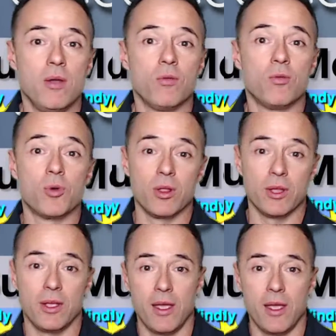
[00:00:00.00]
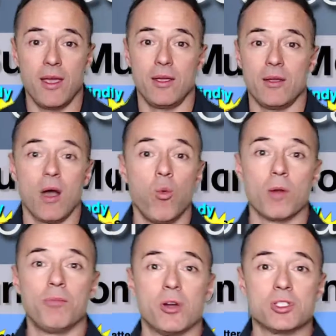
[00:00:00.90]
really a, a warm
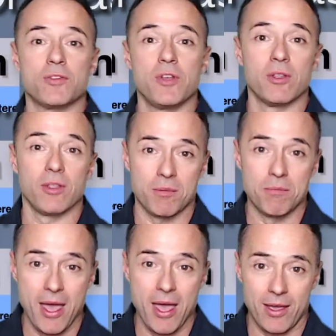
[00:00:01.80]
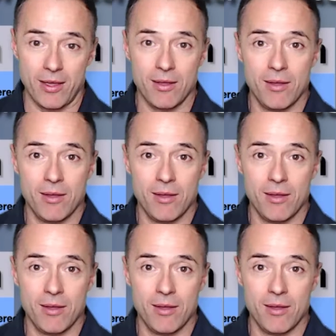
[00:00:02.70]
push, feeling like May,